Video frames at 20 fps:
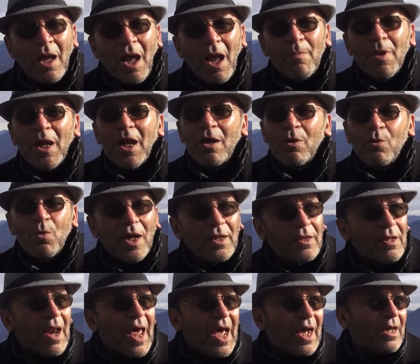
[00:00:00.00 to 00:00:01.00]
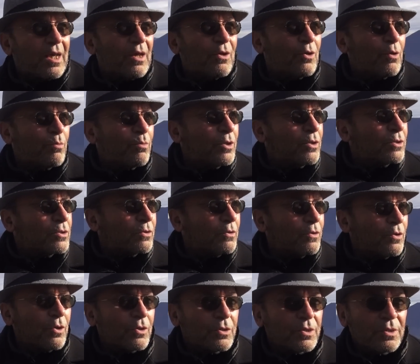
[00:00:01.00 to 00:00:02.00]
I mean, I'm quite lucky, because of
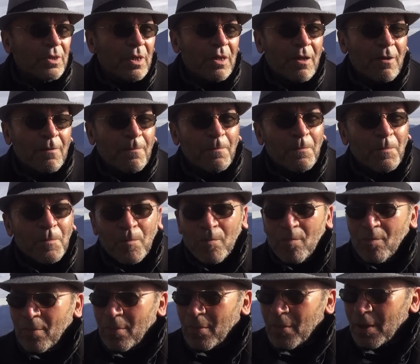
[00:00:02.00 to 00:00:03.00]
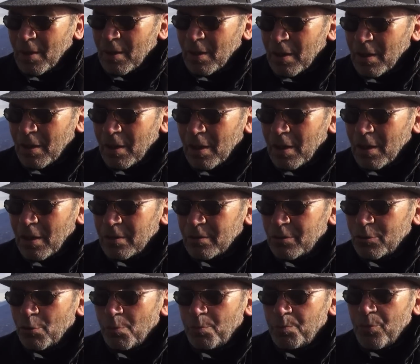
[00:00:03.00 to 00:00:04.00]
course,
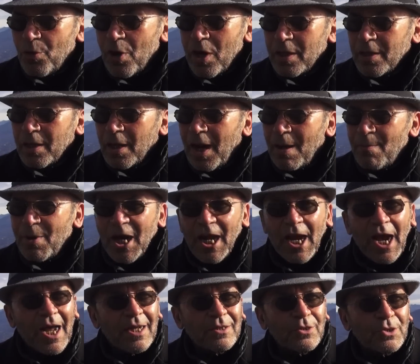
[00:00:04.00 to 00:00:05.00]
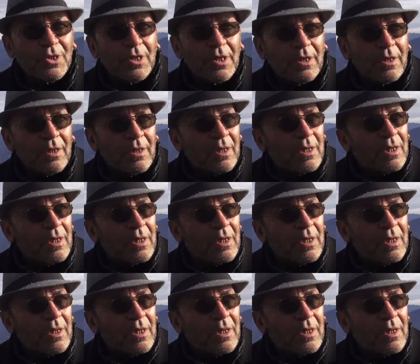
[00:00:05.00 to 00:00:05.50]
Drupal Lama Ganchen